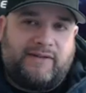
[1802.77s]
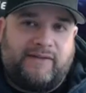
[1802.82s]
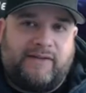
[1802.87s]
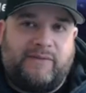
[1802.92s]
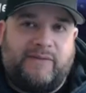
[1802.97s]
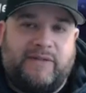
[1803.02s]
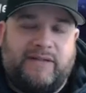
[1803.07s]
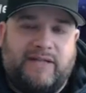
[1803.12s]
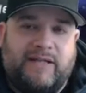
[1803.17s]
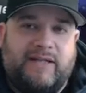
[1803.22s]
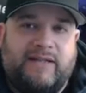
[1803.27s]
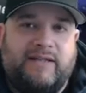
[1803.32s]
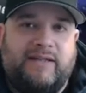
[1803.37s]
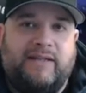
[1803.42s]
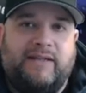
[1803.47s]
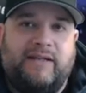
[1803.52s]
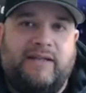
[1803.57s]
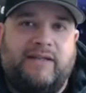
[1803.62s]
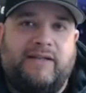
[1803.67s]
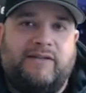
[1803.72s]
I'll be
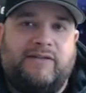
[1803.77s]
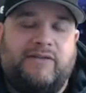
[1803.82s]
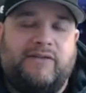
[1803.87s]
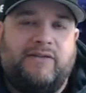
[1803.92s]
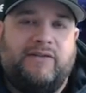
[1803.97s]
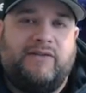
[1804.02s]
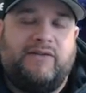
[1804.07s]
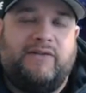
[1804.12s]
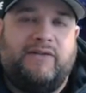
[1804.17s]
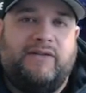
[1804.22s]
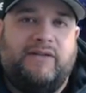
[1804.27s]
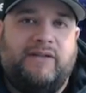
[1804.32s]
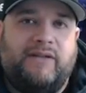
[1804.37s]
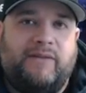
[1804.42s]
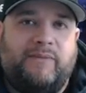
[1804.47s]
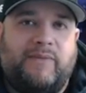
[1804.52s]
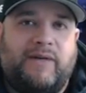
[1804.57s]
taking into